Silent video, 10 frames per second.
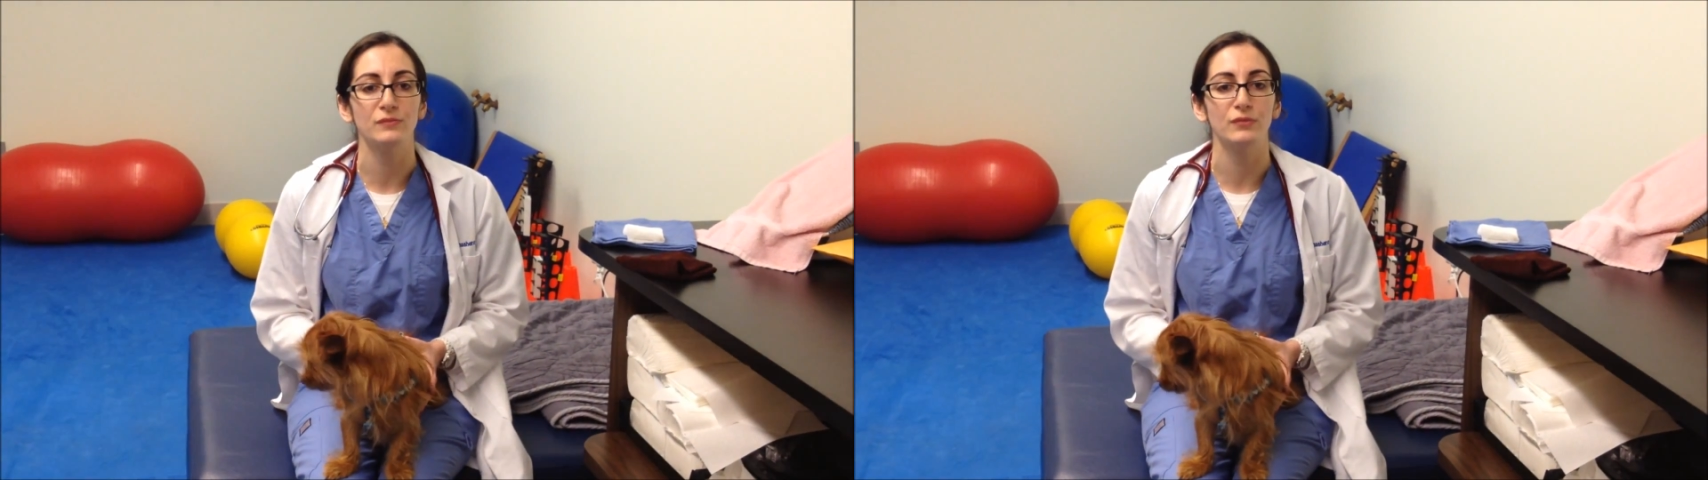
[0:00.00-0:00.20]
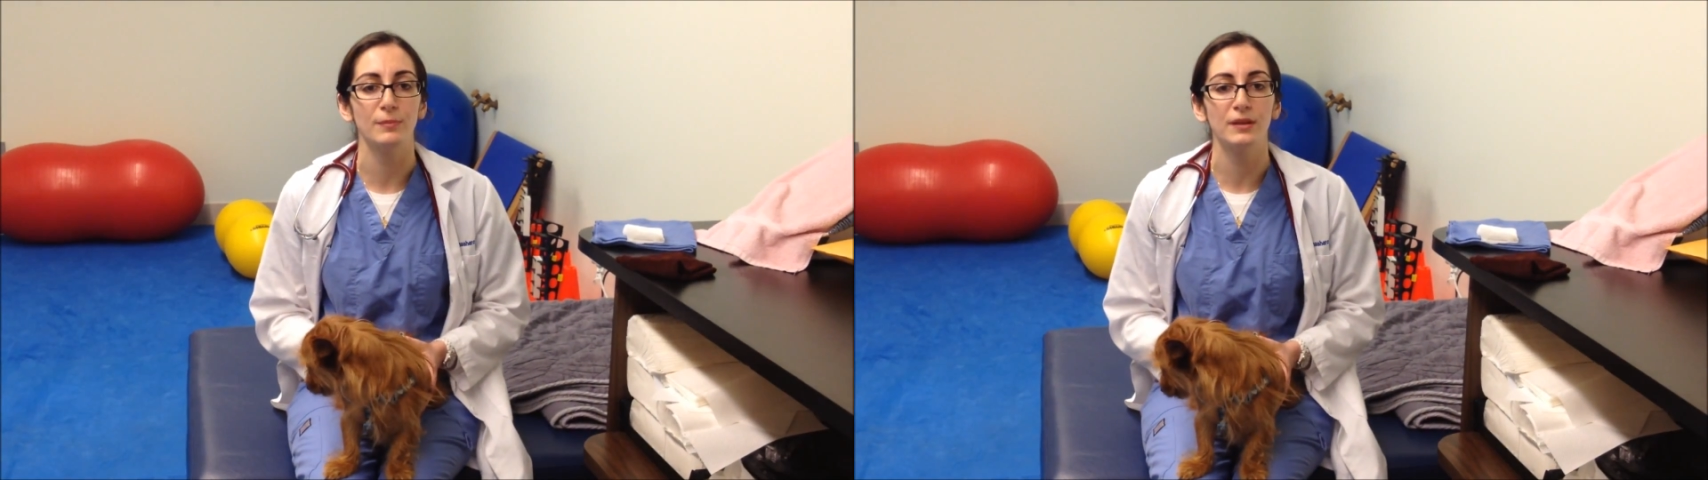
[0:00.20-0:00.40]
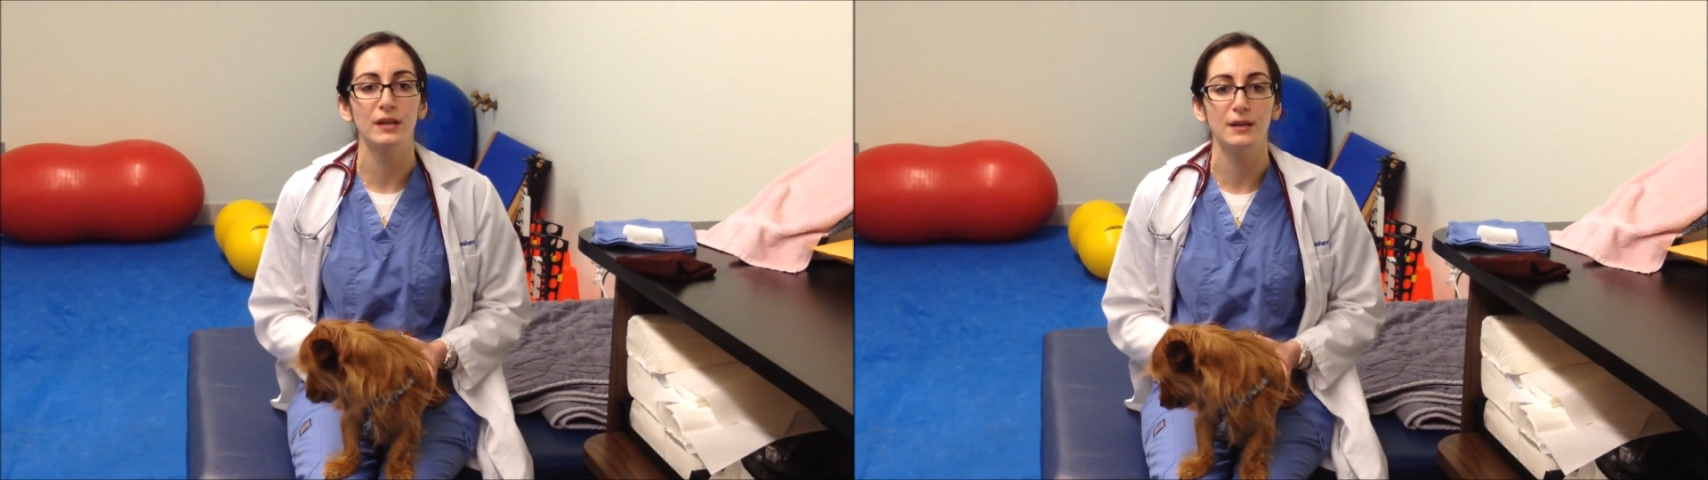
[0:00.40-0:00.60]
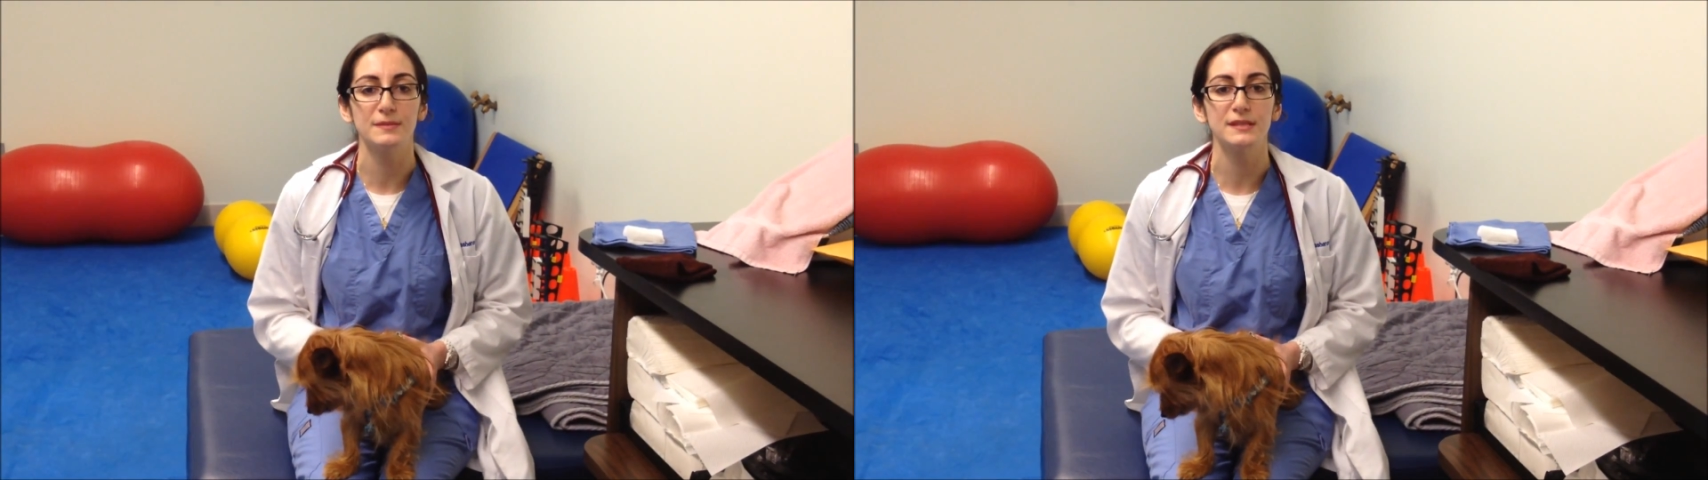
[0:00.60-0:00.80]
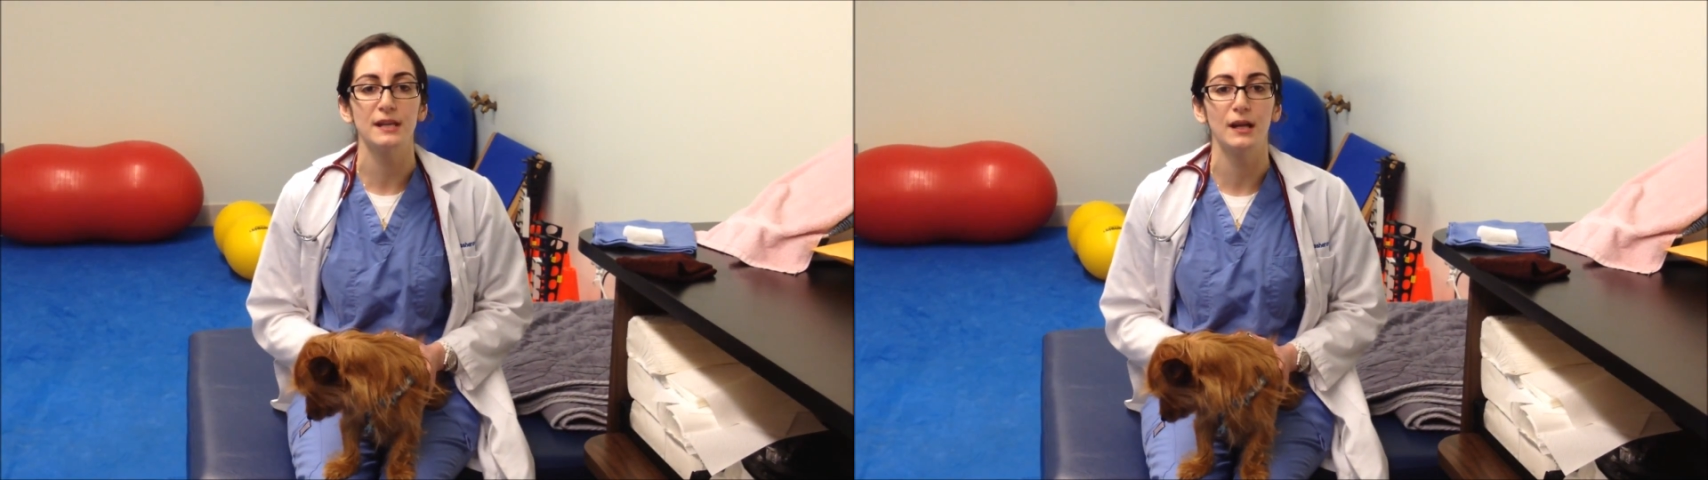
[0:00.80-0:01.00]
and rub the
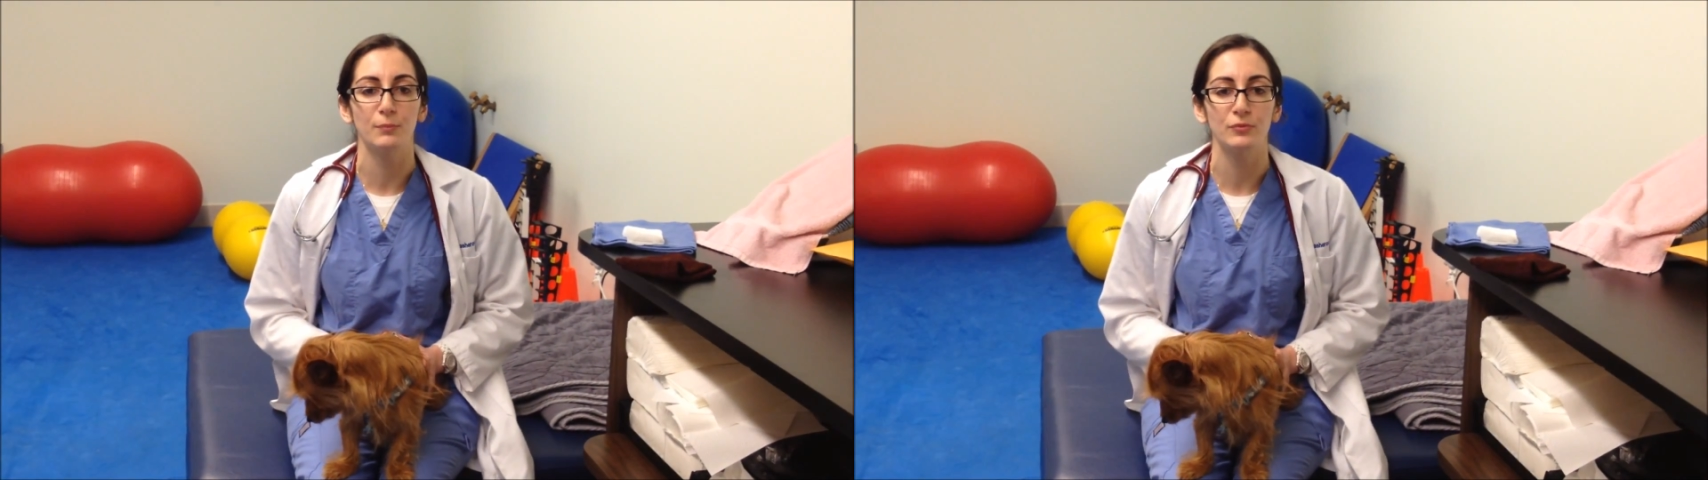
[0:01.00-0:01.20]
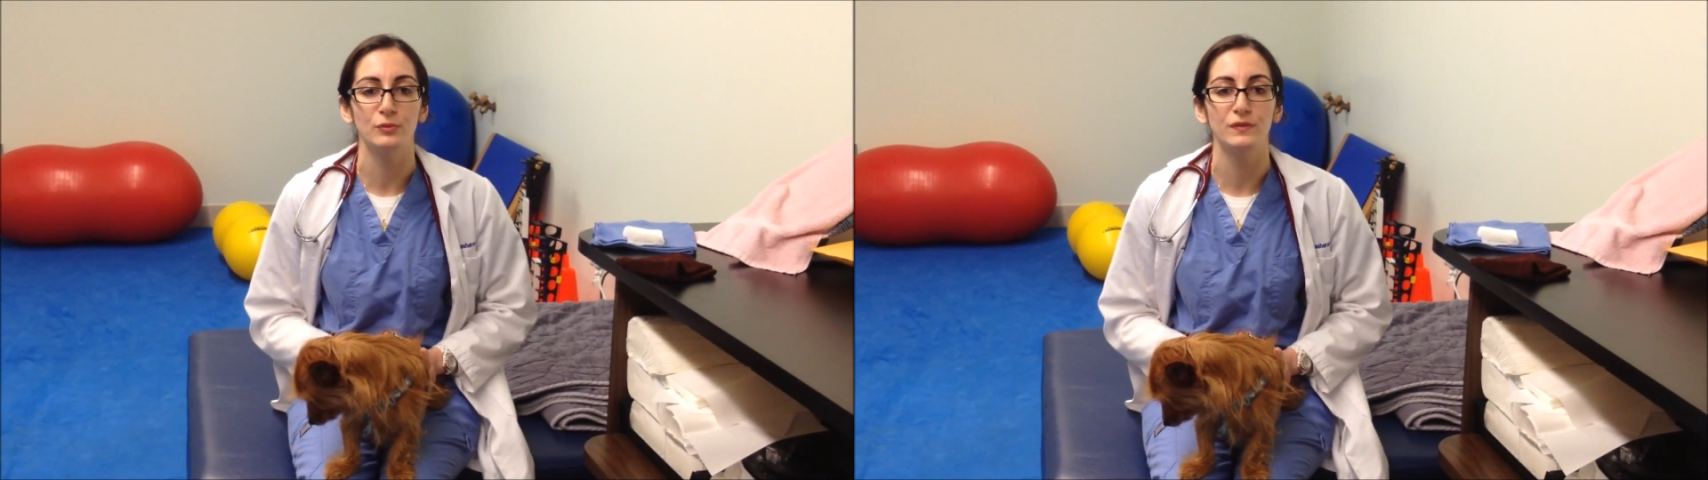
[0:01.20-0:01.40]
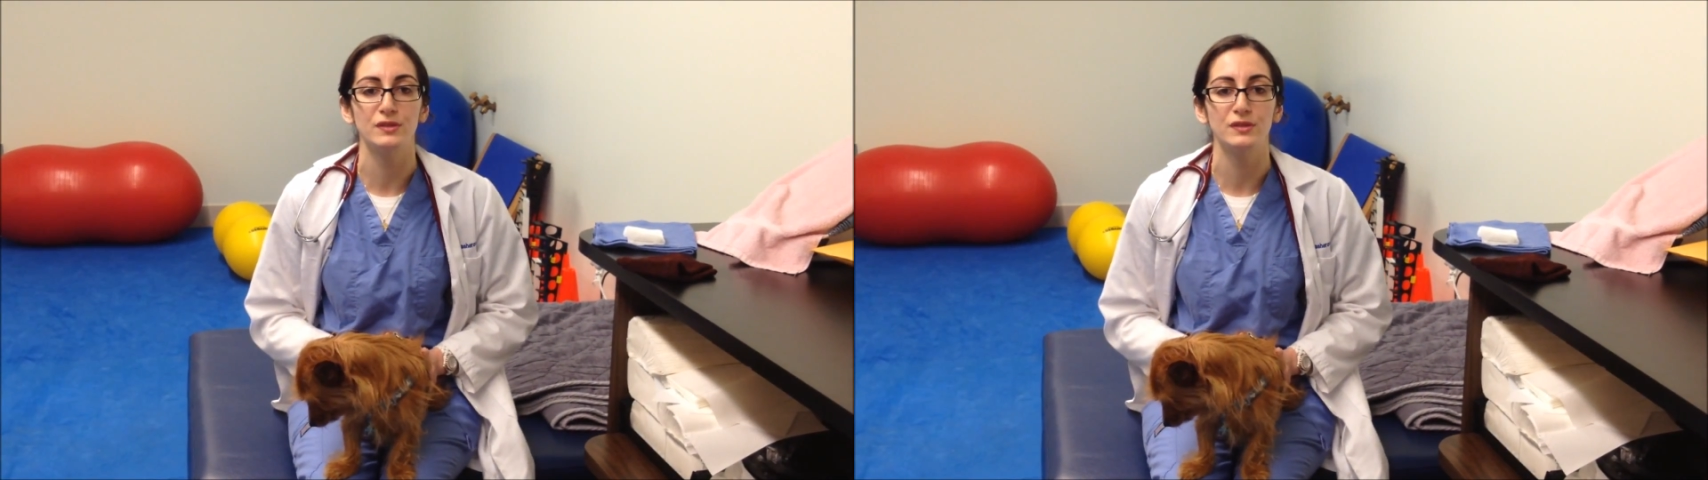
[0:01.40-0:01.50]
gums to help remove